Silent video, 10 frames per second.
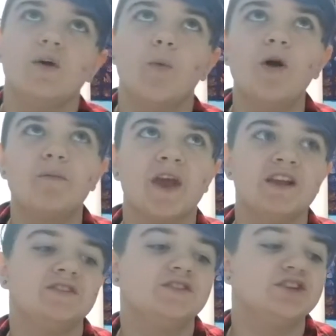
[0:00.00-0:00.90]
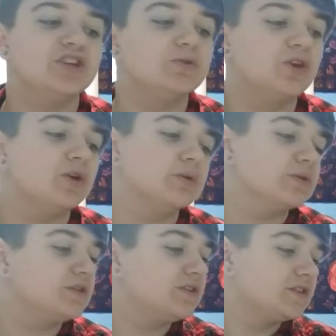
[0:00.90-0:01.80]
What paints do you
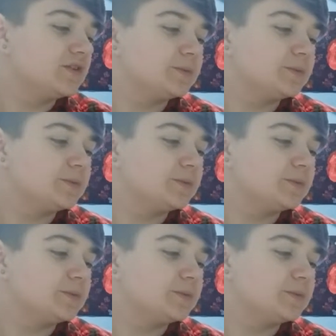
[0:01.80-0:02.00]
use?